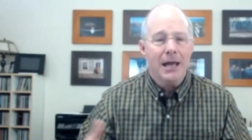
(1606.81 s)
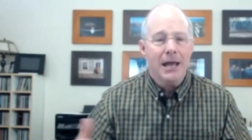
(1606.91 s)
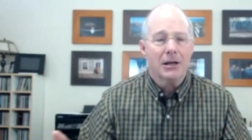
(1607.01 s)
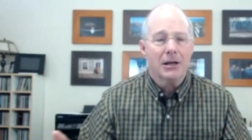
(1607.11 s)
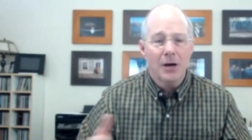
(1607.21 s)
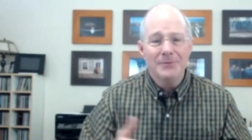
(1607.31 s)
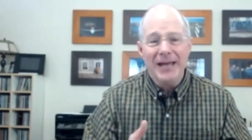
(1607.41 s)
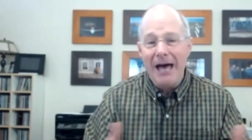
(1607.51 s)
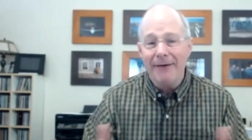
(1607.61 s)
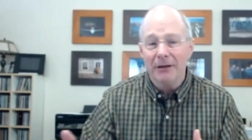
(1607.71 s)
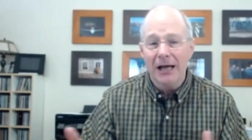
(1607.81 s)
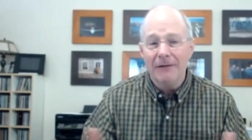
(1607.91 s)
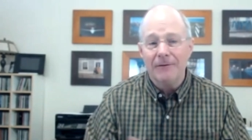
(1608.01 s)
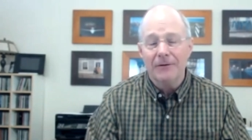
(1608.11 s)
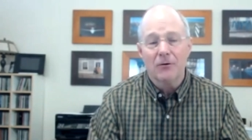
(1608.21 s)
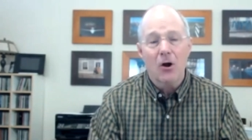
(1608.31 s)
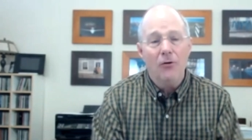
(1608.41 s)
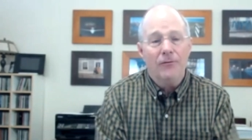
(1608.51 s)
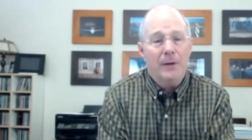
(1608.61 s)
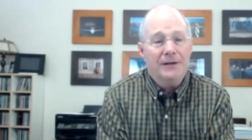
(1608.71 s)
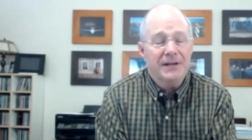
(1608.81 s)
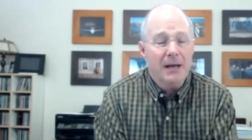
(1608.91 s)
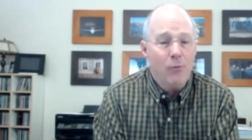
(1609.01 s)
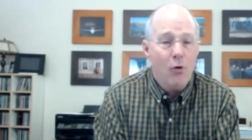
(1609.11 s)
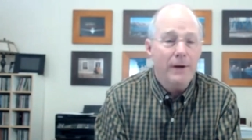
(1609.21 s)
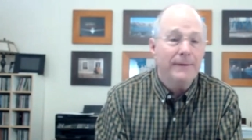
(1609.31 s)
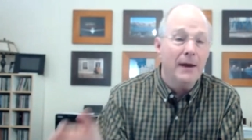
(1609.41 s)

And clubs have a life of their own from that standpoint.